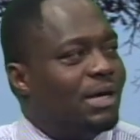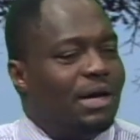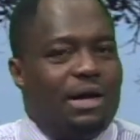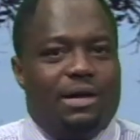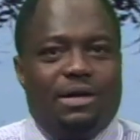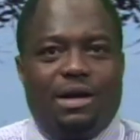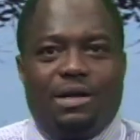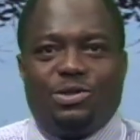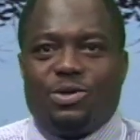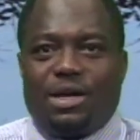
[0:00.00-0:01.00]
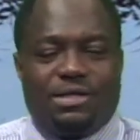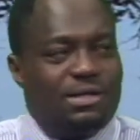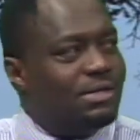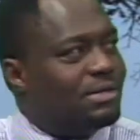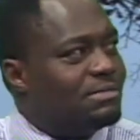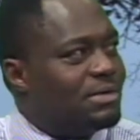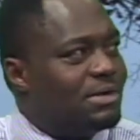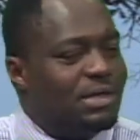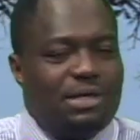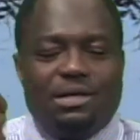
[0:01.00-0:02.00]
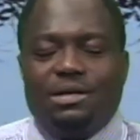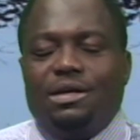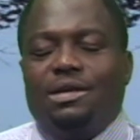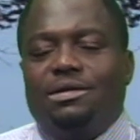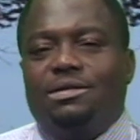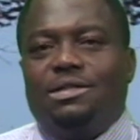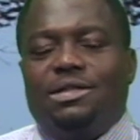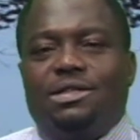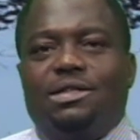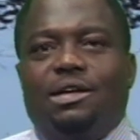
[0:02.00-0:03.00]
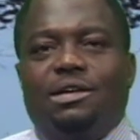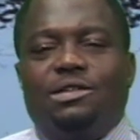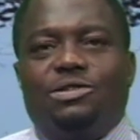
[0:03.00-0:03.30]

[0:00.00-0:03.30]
and uh, track system in the, in mm-hmm. in the ceiling.